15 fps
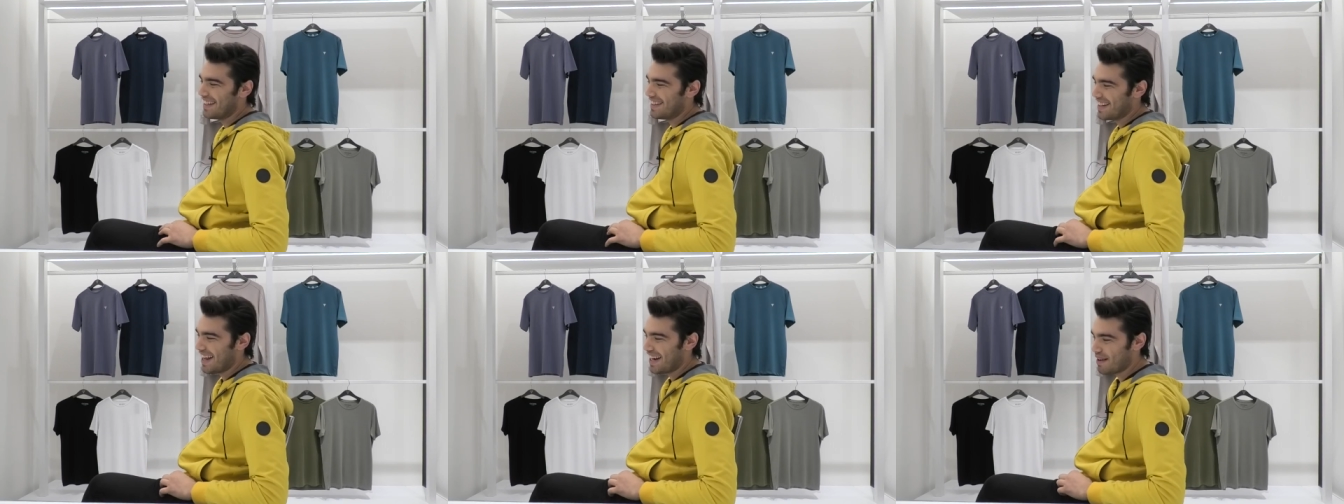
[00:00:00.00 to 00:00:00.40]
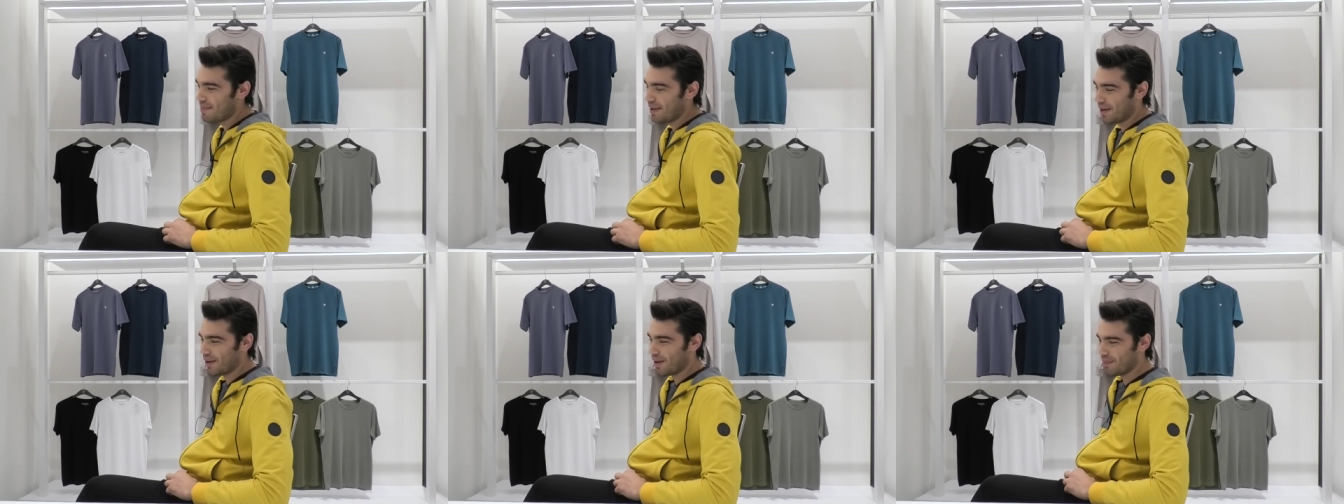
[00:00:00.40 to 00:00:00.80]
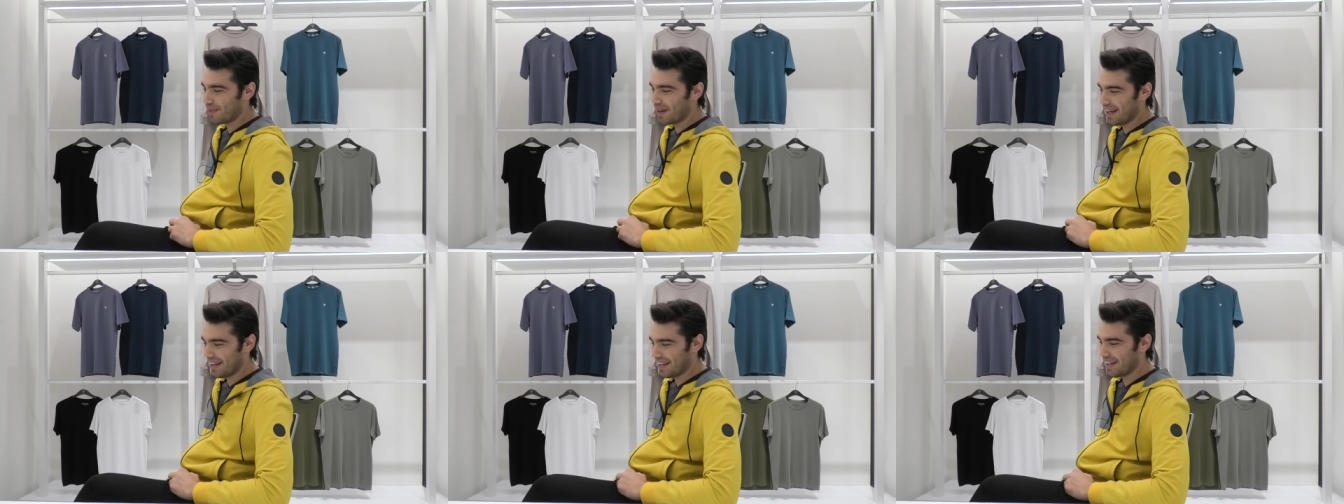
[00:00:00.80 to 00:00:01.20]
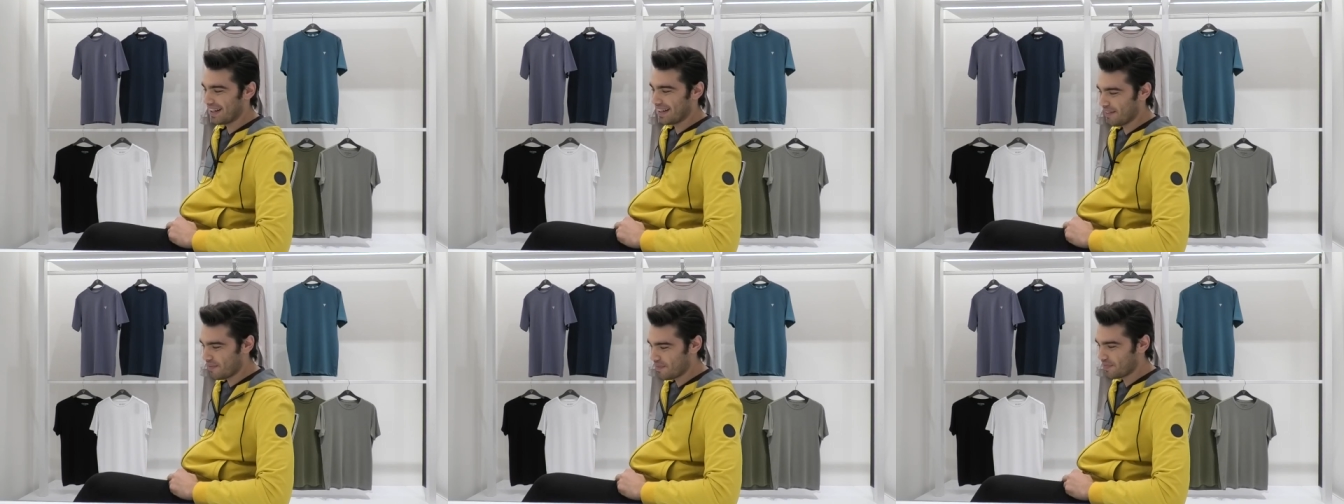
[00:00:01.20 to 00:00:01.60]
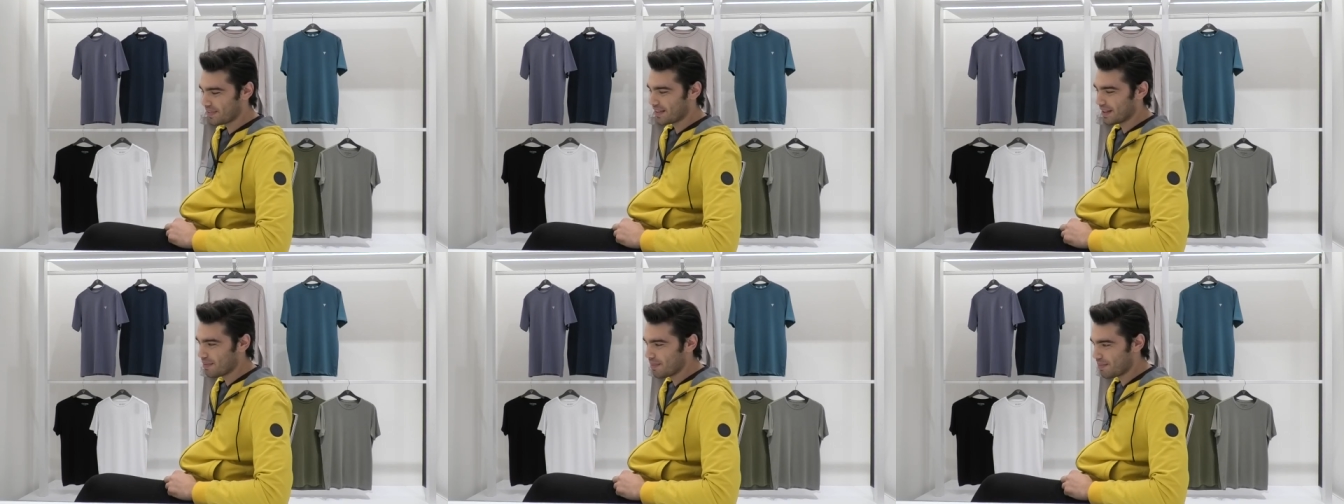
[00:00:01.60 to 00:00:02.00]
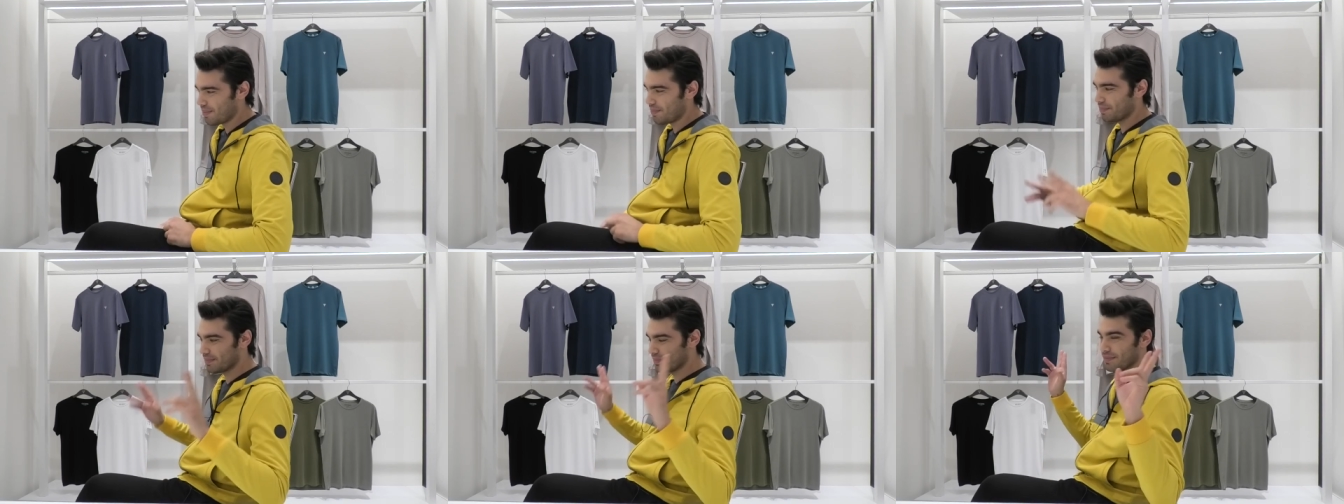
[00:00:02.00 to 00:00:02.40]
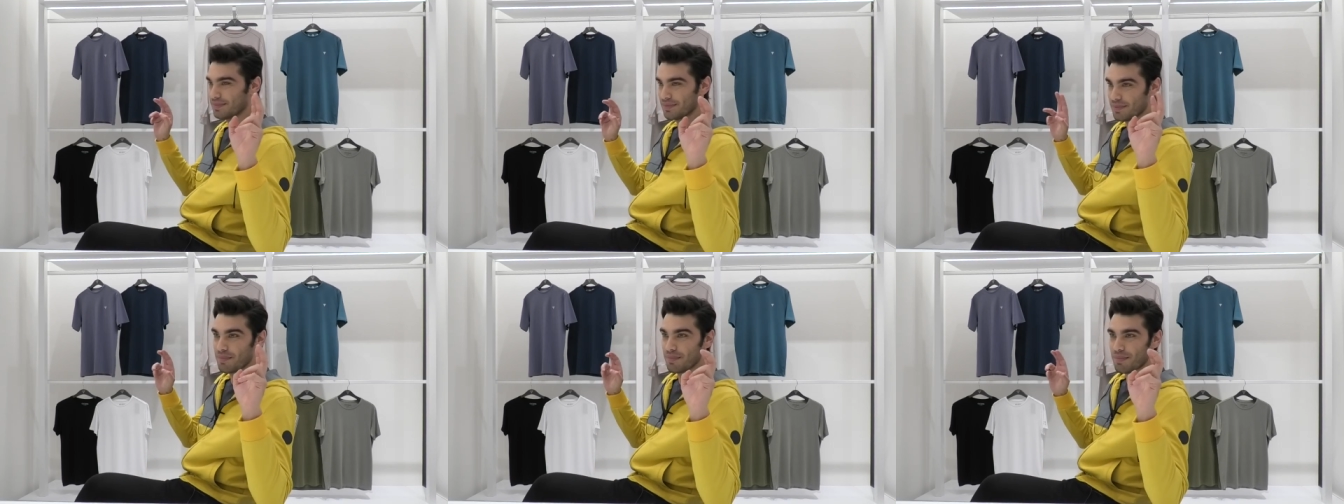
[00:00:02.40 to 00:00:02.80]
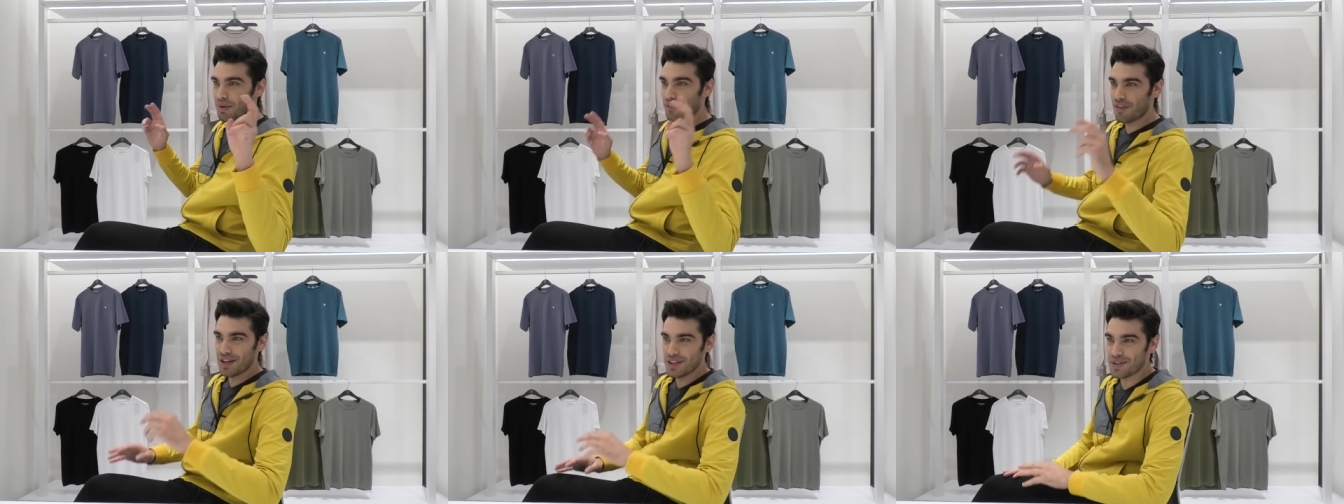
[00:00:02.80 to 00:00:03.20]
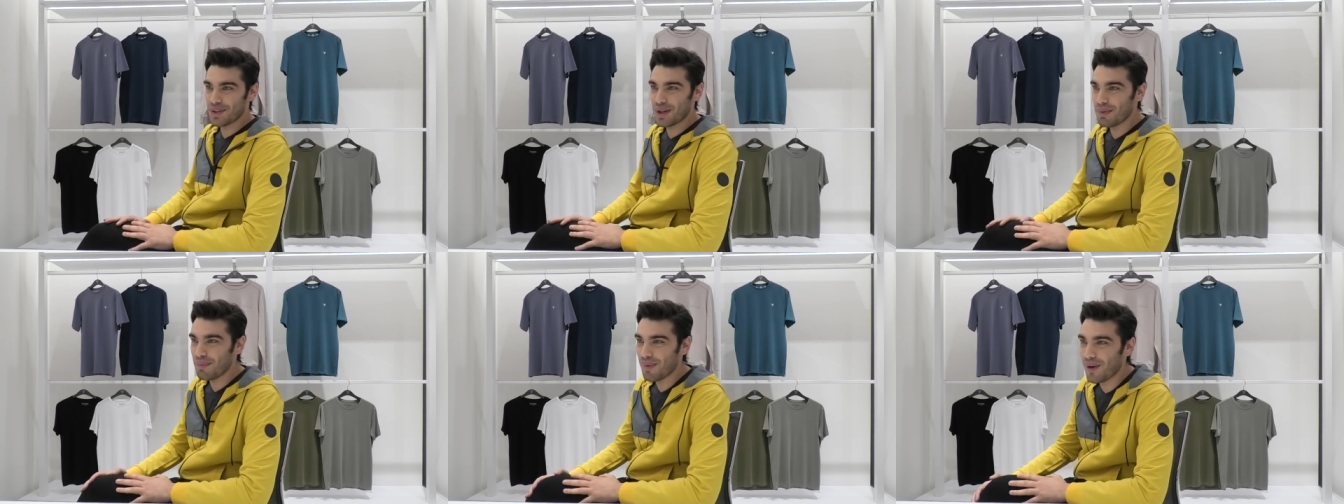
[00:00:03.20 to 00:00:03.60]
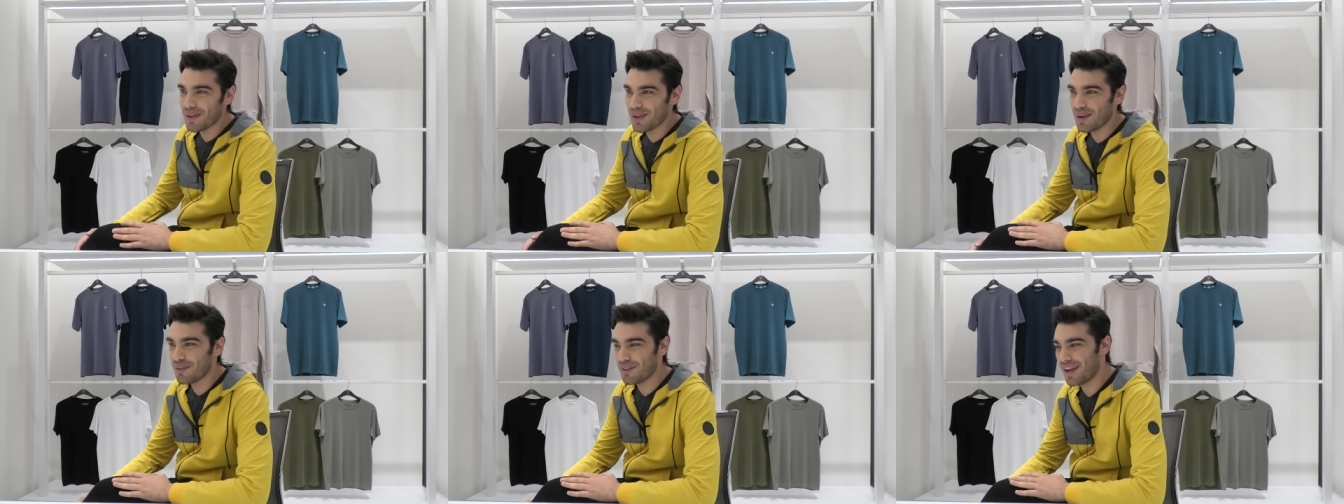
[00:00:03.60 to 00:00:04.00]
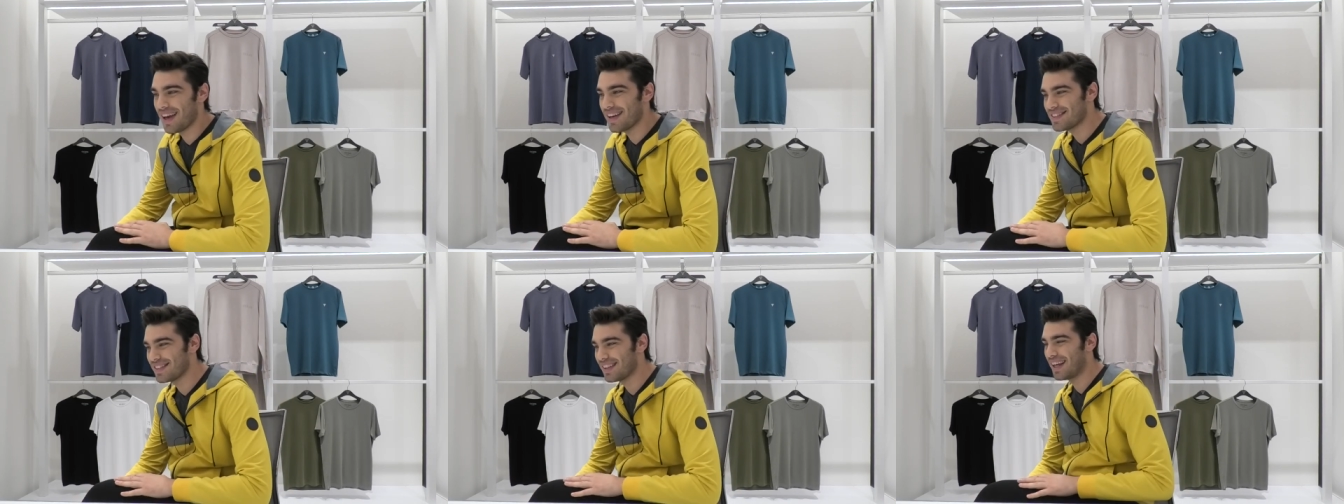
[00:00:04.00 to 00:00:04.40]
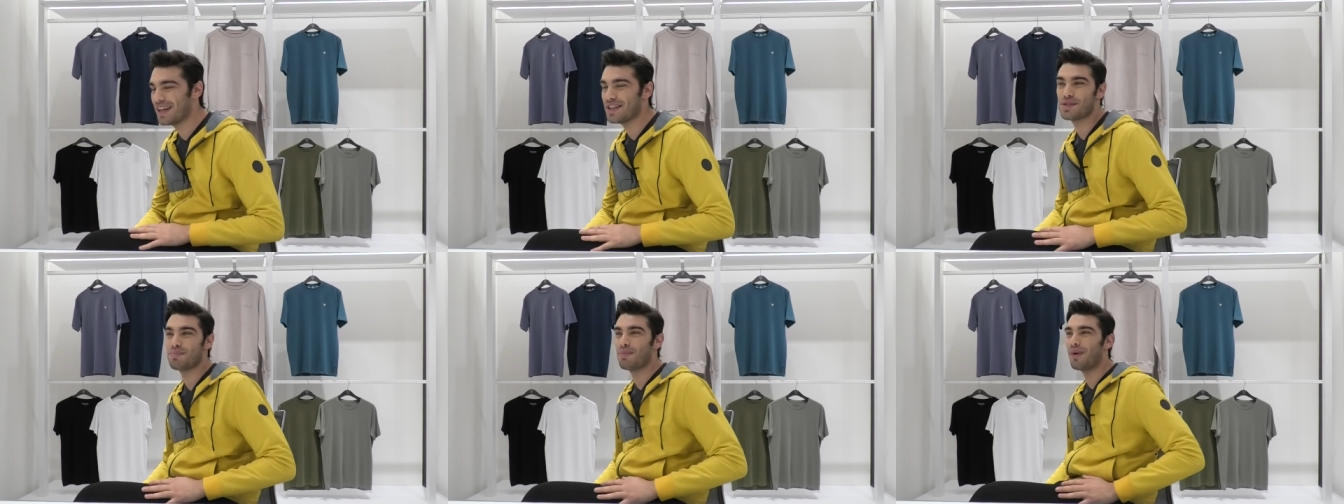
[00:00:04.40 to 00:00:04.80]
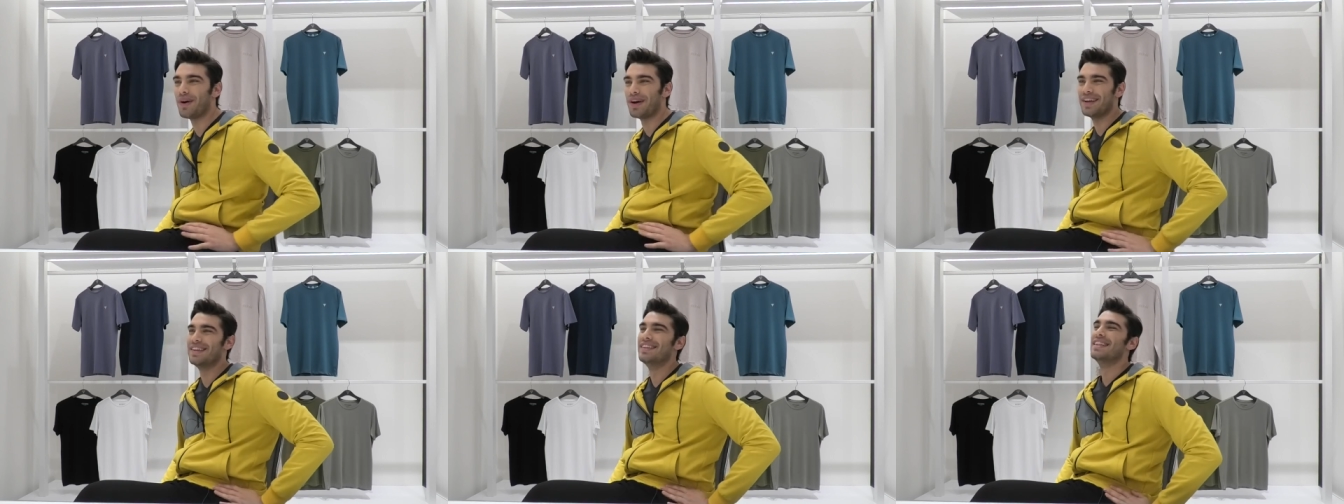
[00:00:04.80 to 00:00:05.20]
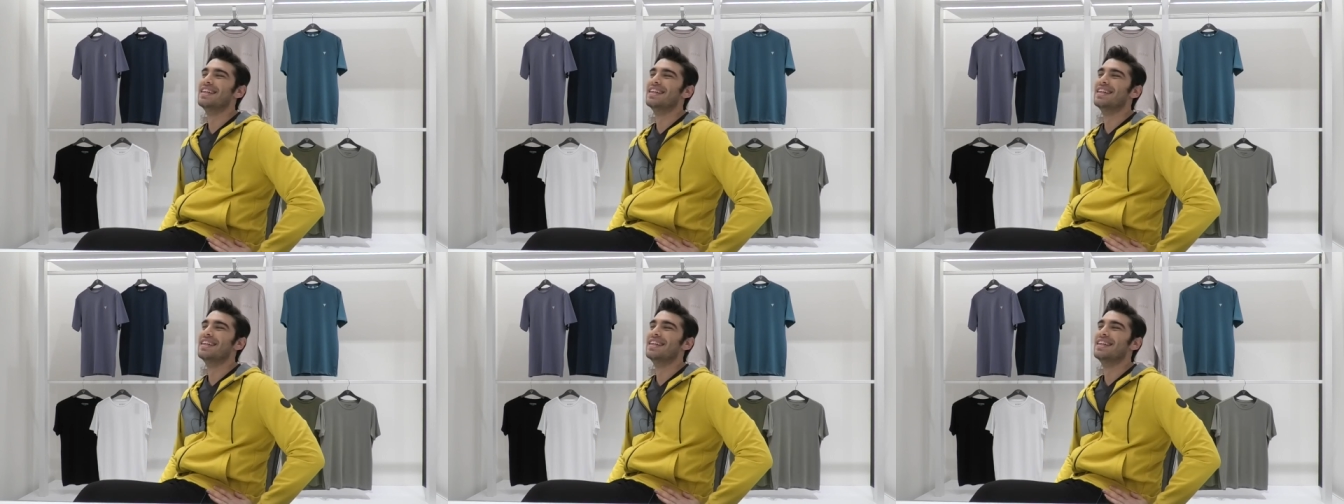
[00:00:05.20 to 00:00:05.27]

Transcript: and then I become like a professional model of Guess, a Guess boy.